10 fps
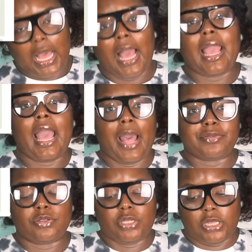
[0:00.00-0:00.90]
I
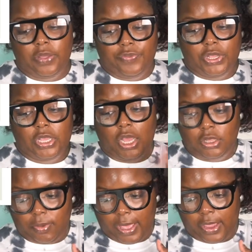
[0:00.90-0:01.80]
absolutely love the
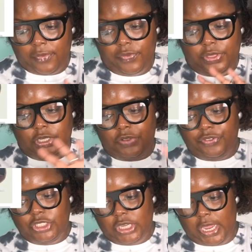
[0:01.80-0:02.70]
colorway, the
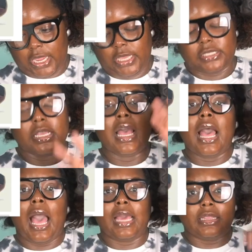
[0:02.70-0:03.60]
different shades.
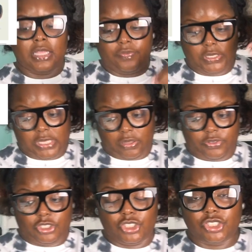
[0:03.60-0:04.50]
I love the style of
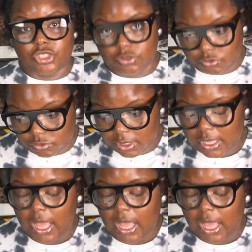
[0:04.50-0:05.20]
the shoe.